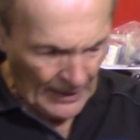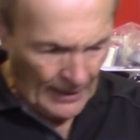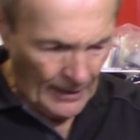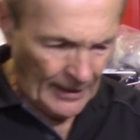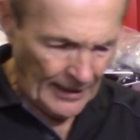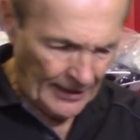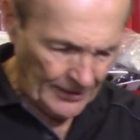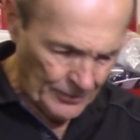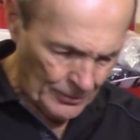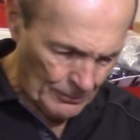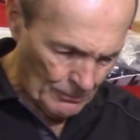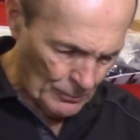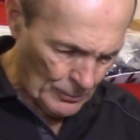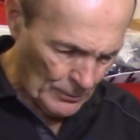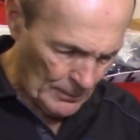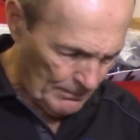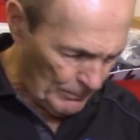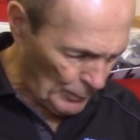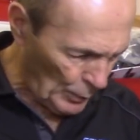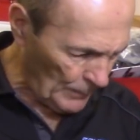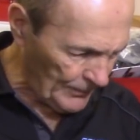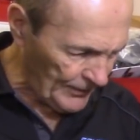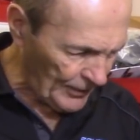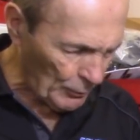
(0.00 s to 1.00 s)
and
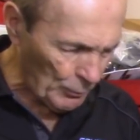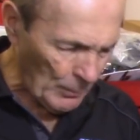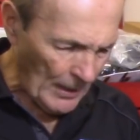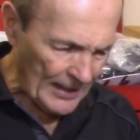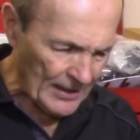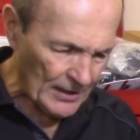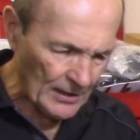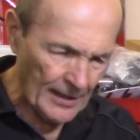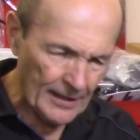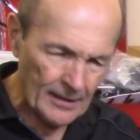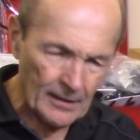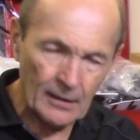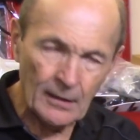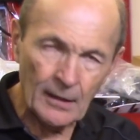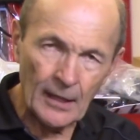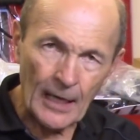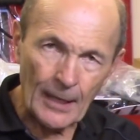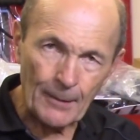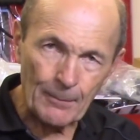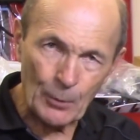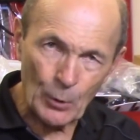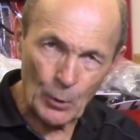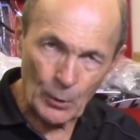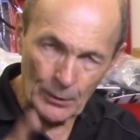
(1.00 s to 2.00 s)
remove the regulator,
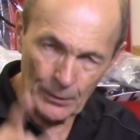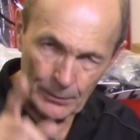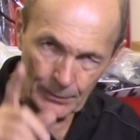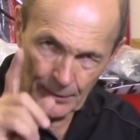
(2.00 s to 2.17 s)
and we're going to